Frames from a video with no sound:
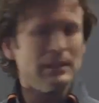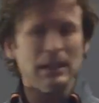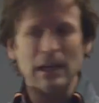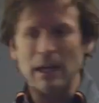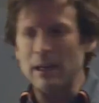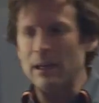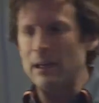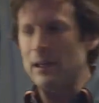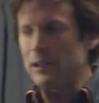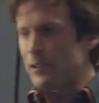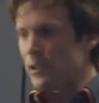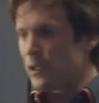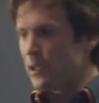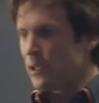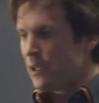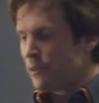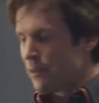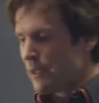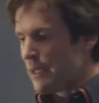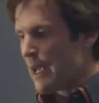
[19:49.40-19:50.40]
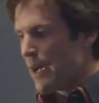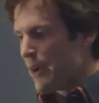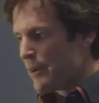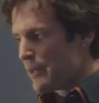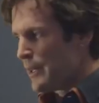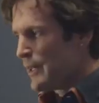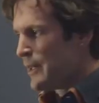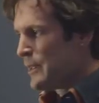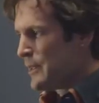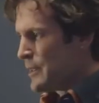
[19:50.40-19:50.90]
And you can even
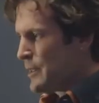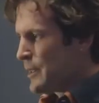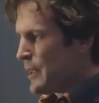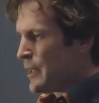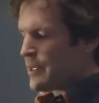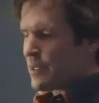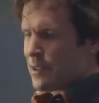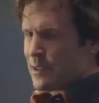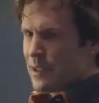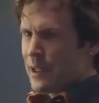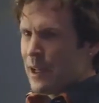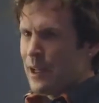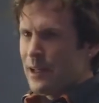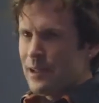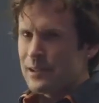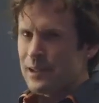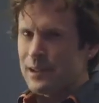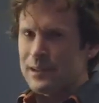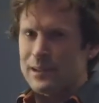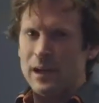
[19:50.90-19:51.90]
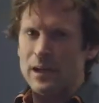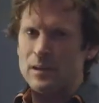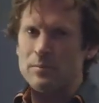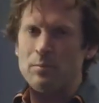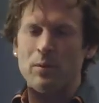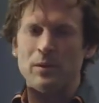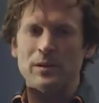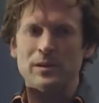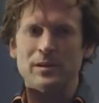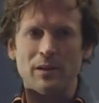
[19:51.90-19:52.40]
nowadays, this is a Gainsight
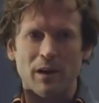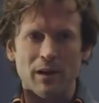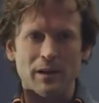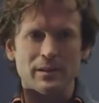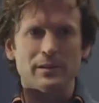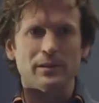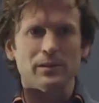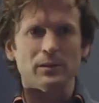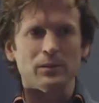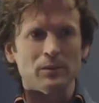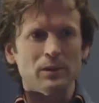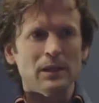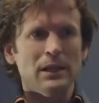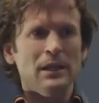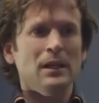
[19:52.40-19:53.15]
dashboard, start to